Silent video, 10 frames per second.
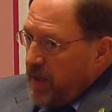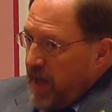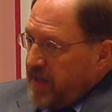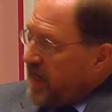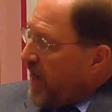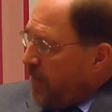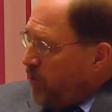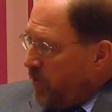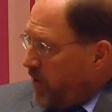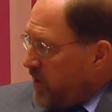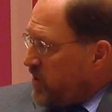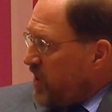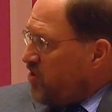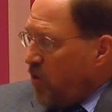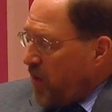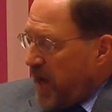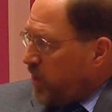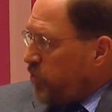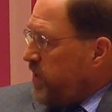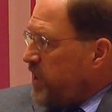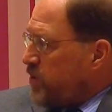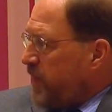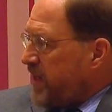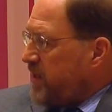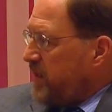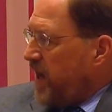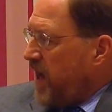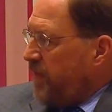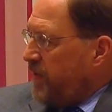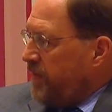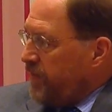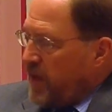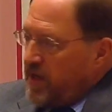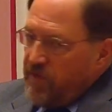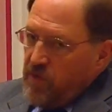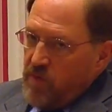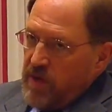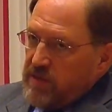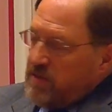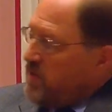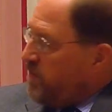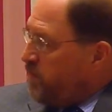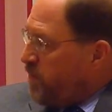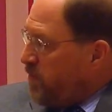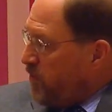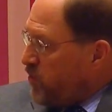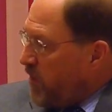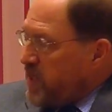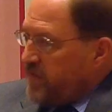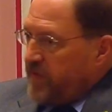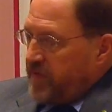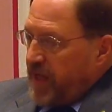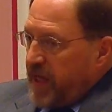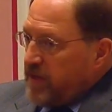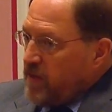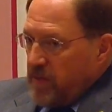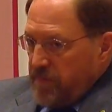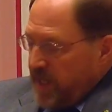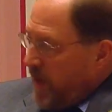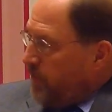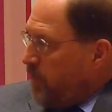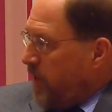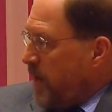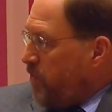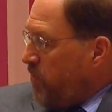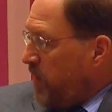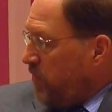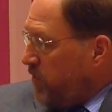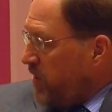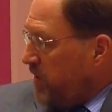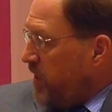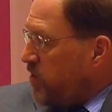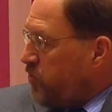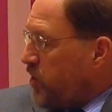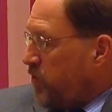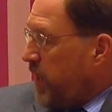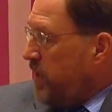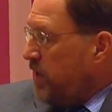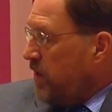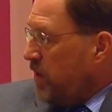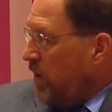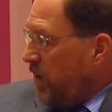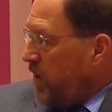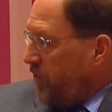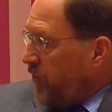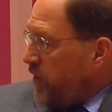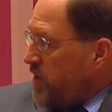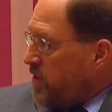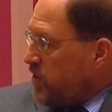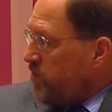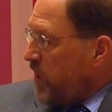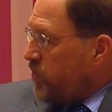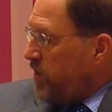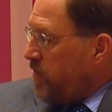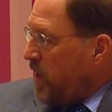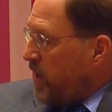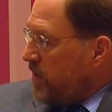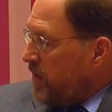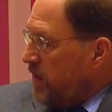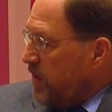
And the capital markets don't actually expect it to happen. And if you want to be persuaded of that, pick up the paper and look at the interest rate on a thirty-year Treasury bond.